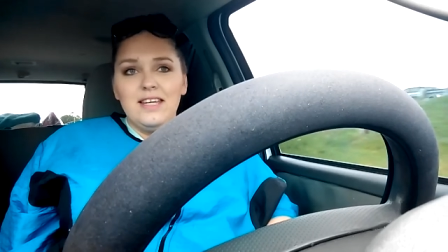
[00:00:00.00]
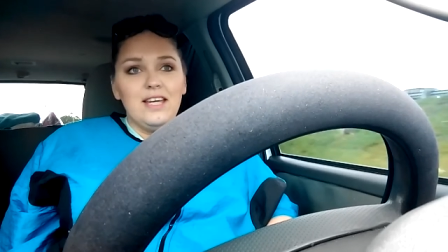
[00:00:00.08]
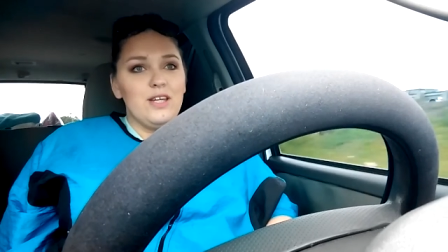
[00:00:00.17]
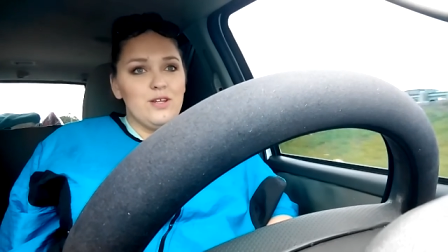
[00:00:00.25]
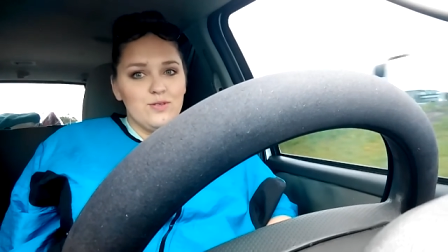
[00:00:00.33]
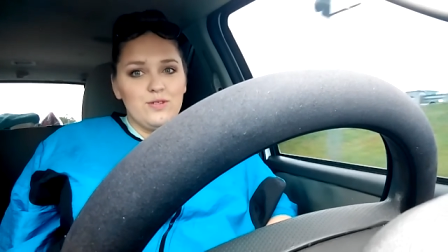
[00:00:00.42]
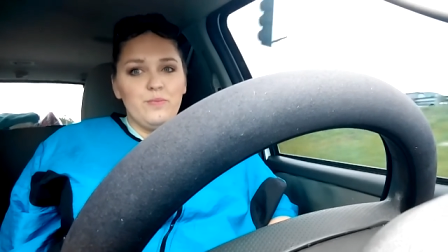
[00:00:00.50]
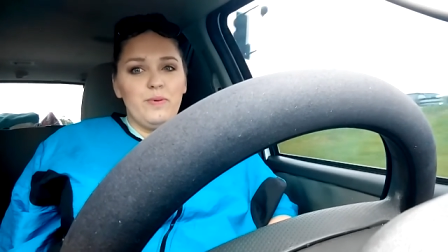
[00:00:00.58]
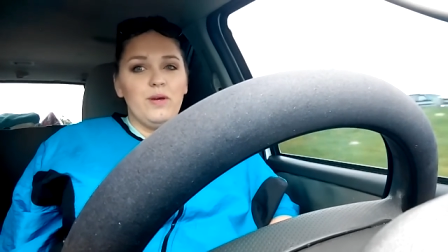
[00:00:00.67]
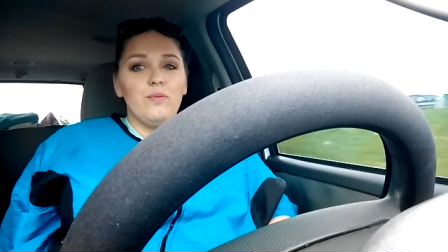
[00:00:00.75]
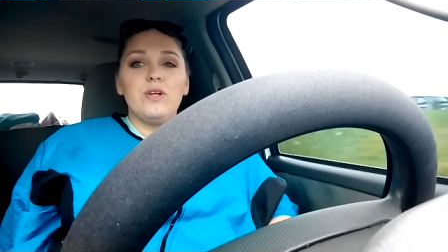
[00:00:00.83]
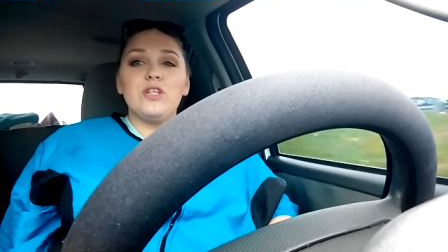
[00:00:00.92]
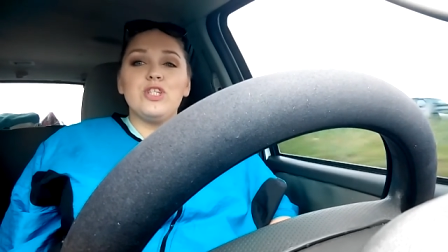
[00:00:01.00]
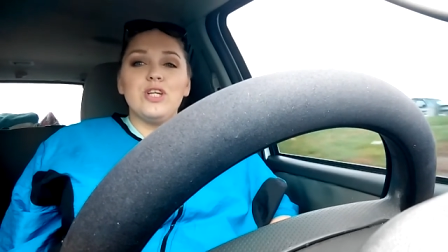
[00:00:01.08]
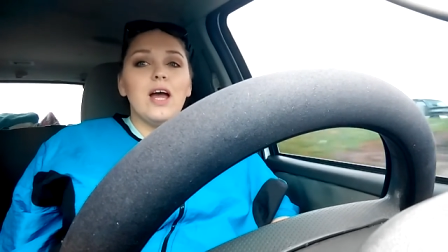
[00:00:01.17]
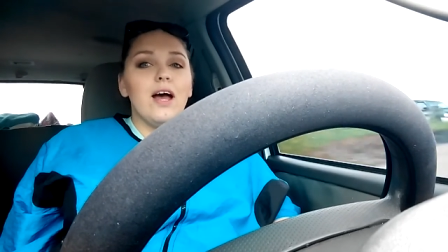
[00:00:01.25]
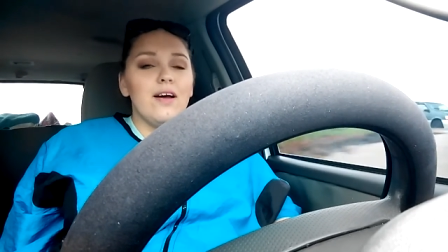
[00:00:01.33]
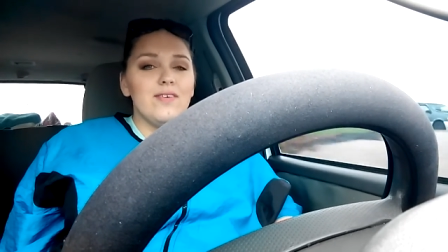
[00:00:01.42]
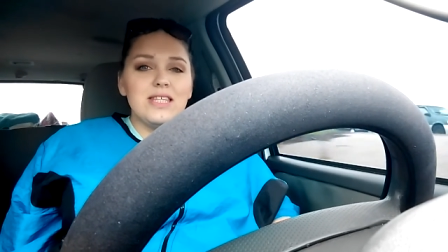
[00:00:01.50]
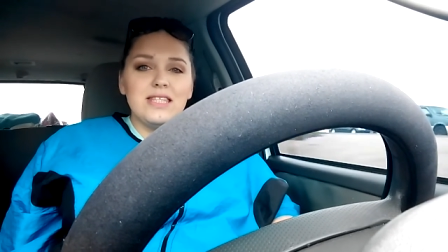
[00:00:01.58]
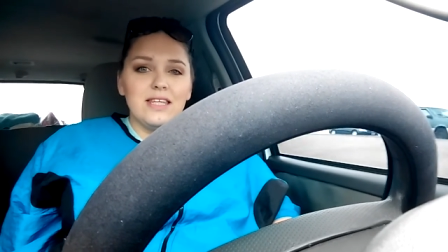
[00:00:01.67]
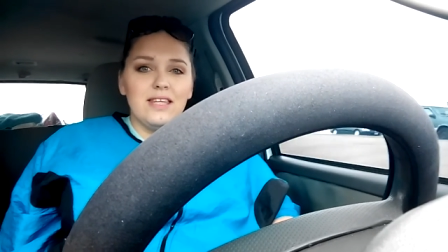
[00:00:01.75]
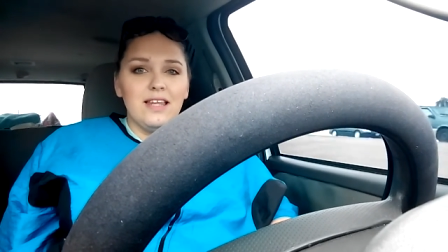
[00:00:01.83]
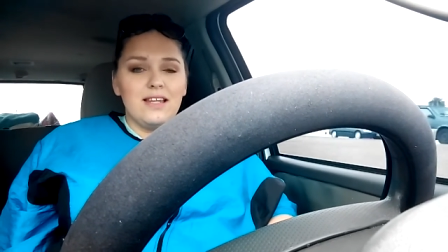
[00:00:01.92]
it used to be, which
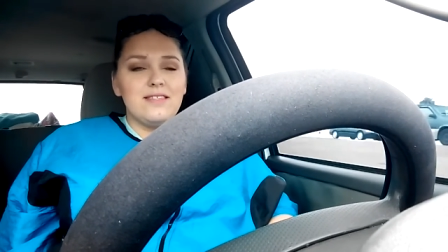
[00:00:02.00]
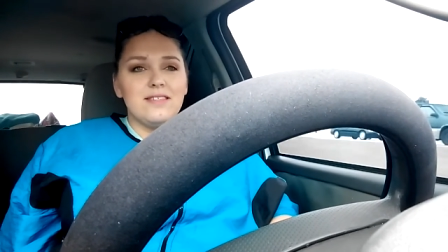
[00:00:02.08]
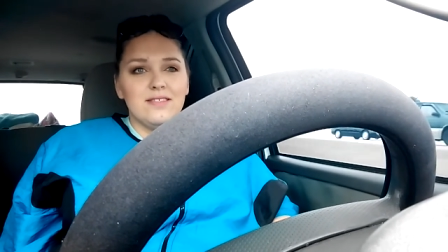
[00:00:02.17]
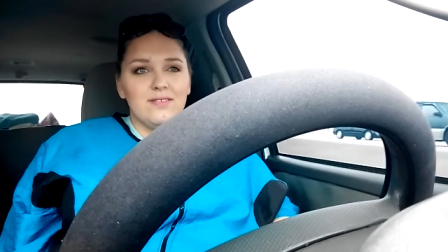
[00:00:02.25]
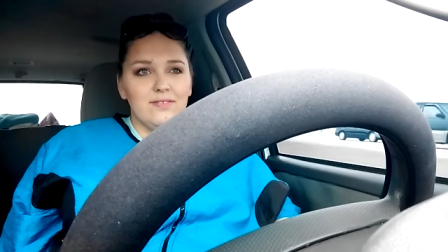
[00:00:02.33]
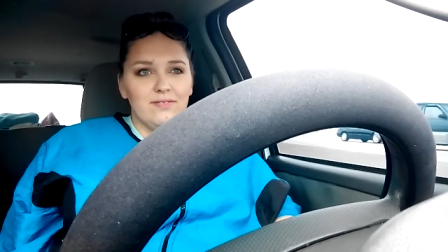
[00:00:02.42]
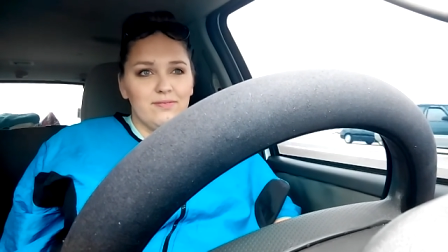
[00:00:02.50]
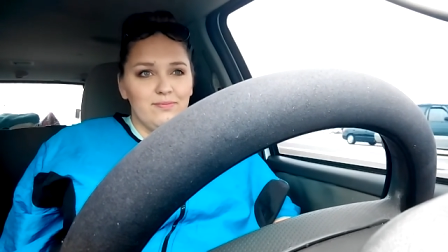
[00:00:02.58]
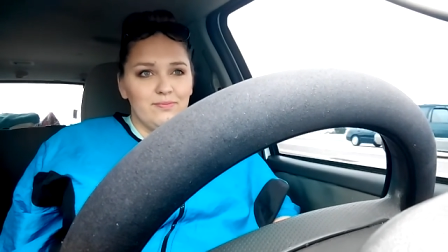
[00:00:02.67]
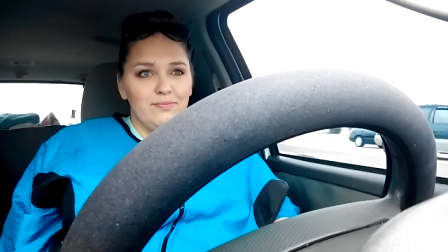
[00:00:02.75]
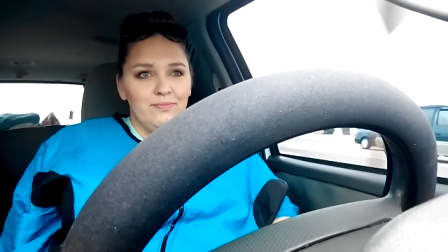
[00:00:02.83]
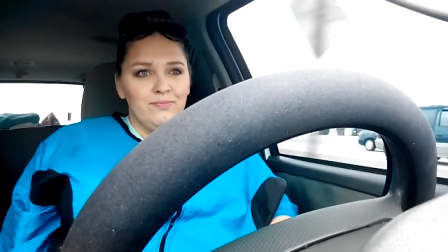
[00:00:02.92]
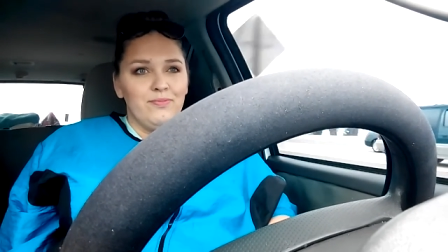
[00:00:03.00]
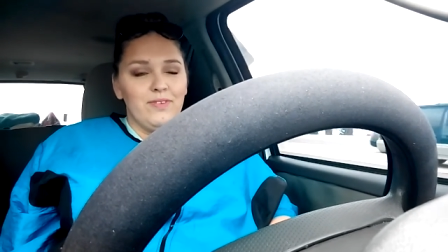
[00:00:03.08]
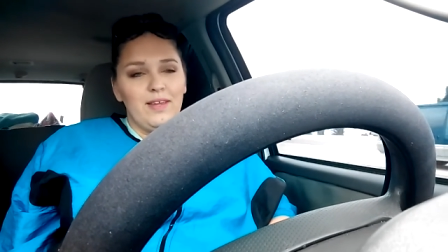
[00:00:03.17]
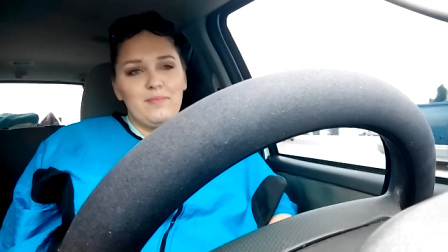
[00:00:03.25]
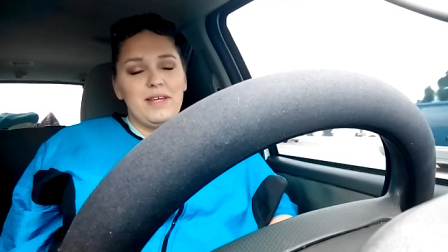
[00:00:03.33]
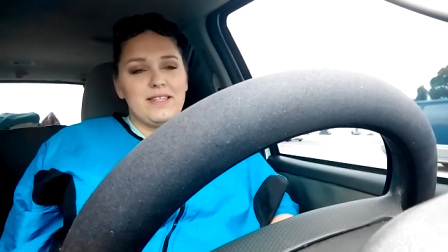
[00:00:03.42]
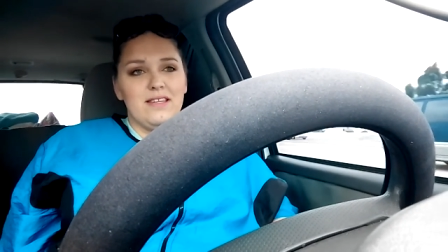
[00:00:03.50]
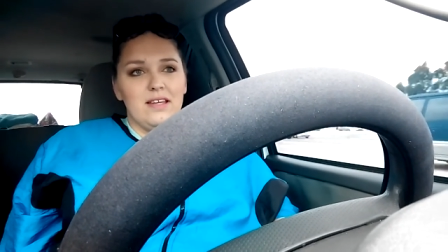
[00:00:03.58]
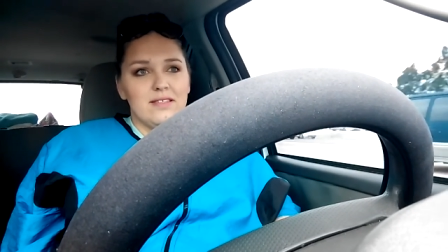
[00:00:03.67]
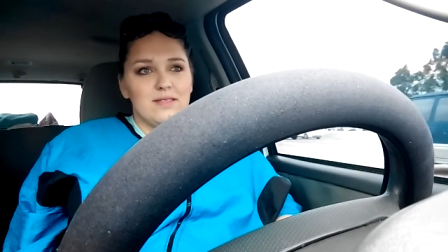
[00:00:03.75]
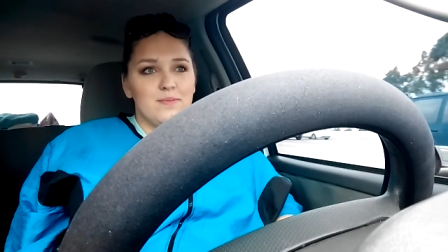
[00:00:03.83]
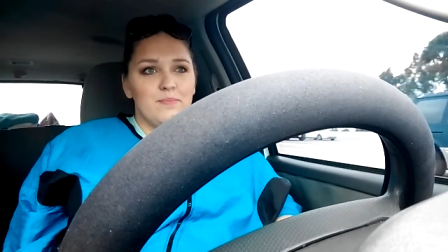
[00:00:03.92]
obviously that makes
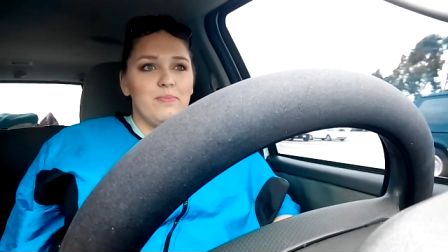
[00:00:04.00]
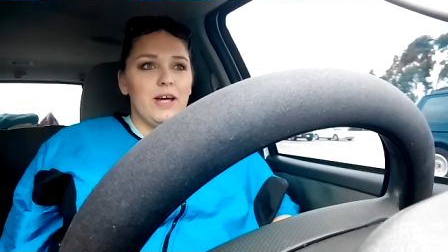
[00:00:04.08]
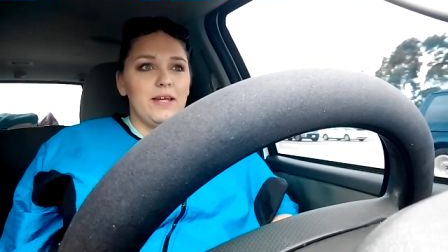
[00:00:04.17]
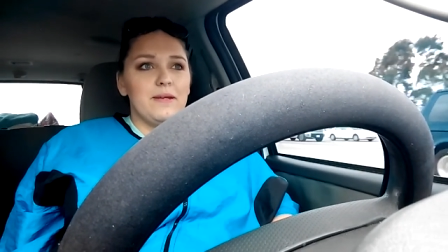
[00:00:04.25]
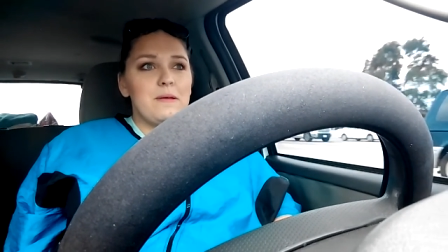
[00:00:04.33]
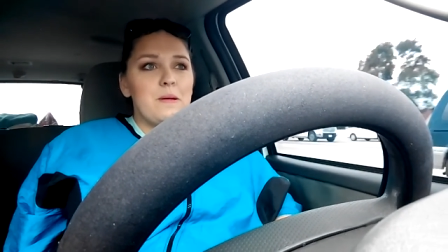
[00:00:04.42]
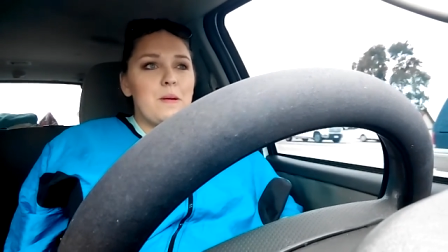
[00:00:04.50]
sense, but